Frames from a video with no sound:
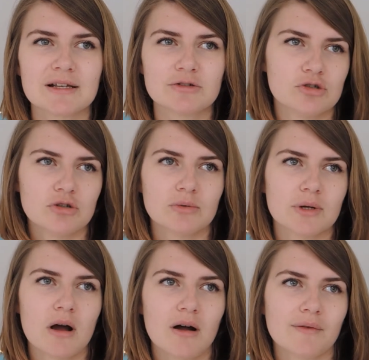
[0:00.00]
it's like
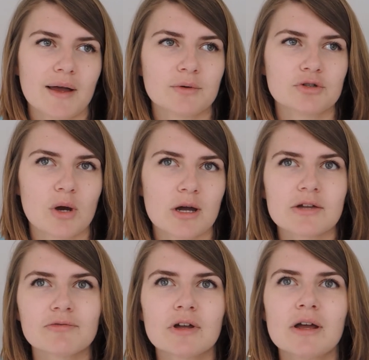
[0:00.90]
2.5 hour
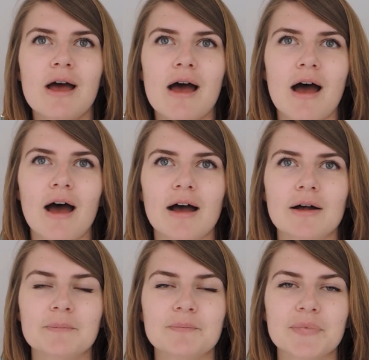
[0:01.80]
drive.
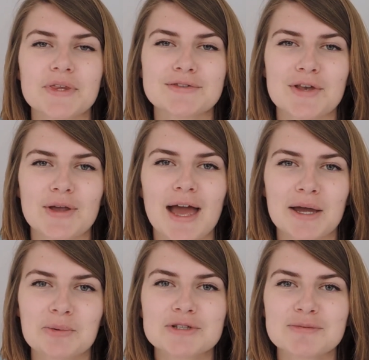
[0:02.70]
So
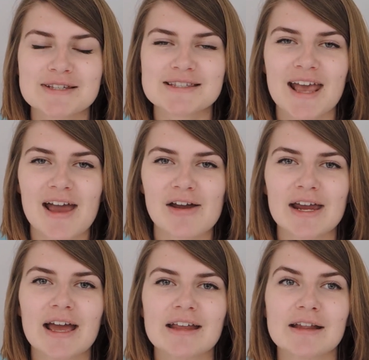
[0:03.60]
yeah, it was a bit
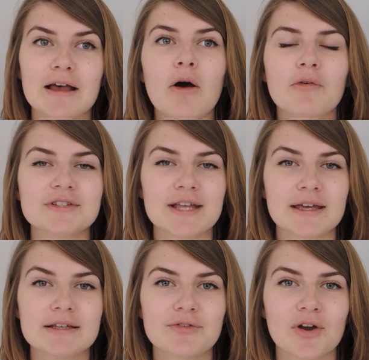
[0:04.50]
scary, and obviously
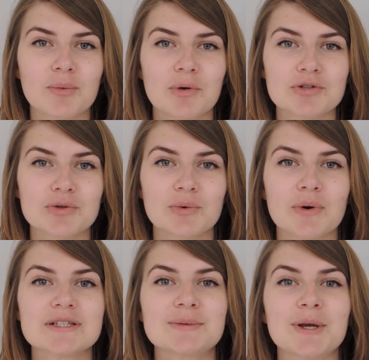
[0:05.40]
that is very emotional,
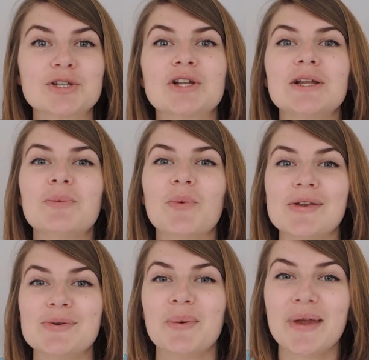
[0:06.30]
especially
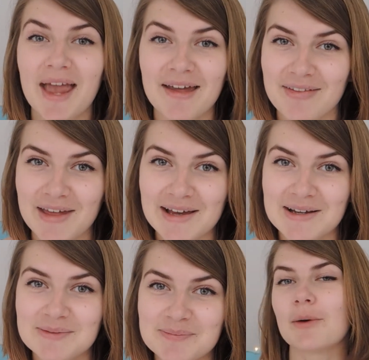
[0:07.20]
when you get
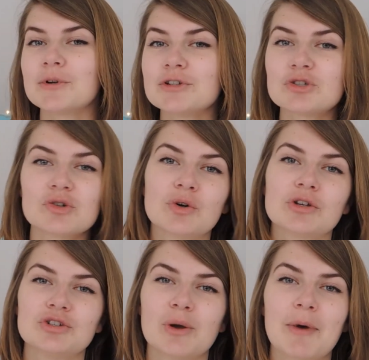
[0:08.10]
there. So I wanted to talk
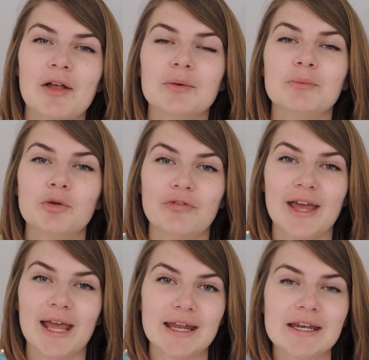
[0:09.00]
to you about the move
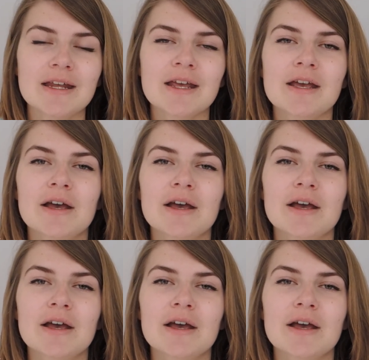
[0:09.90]
in.